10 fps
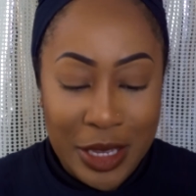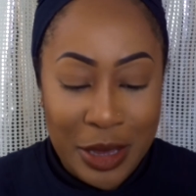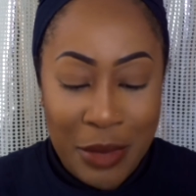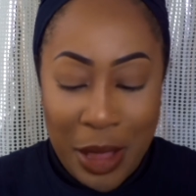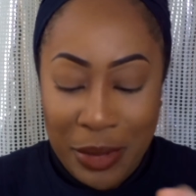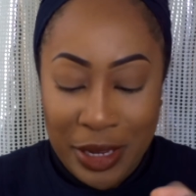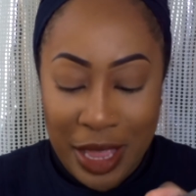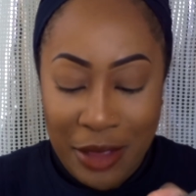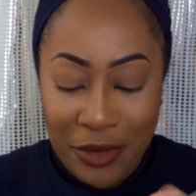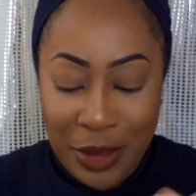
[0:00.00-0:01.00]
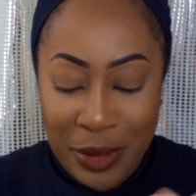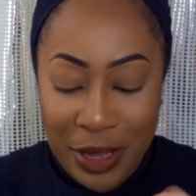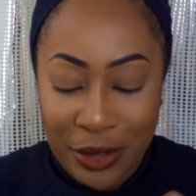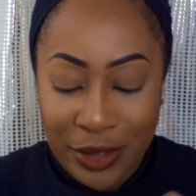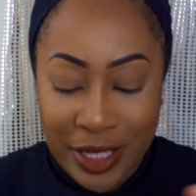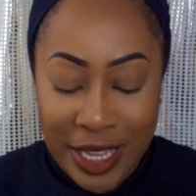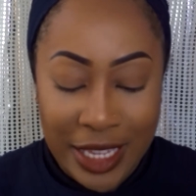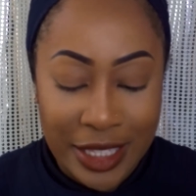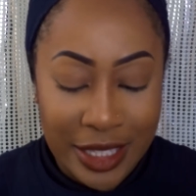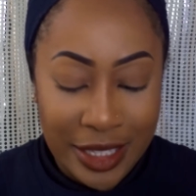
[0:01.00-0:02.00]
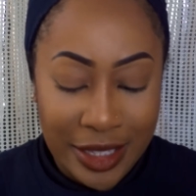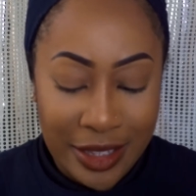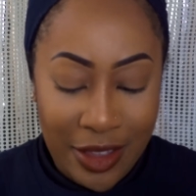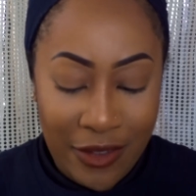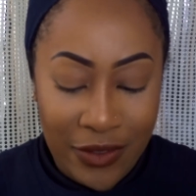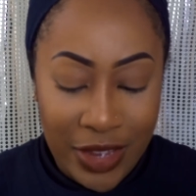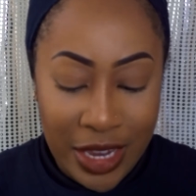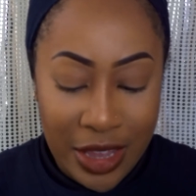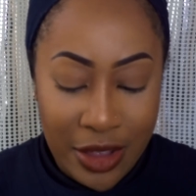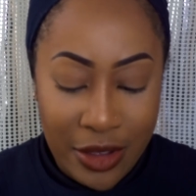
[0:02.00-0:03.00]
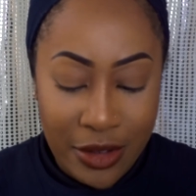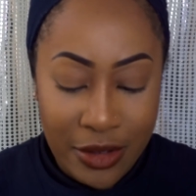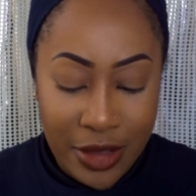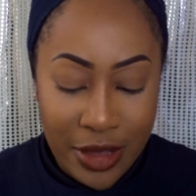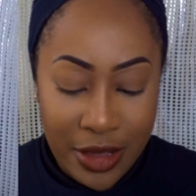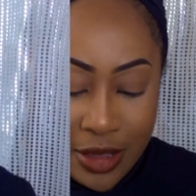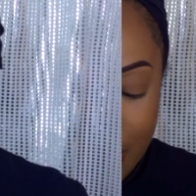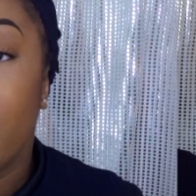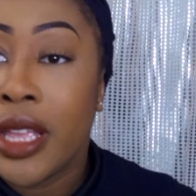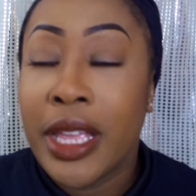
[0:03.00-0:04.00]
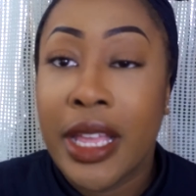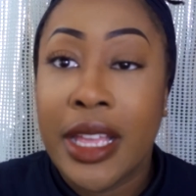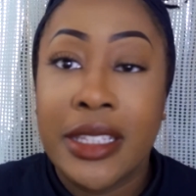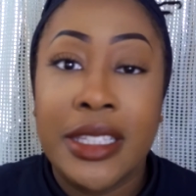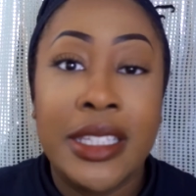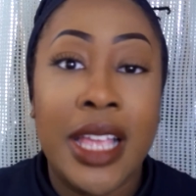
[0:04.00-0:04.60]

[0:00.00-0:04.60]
it might be the MVP of today's video. Okay guys, this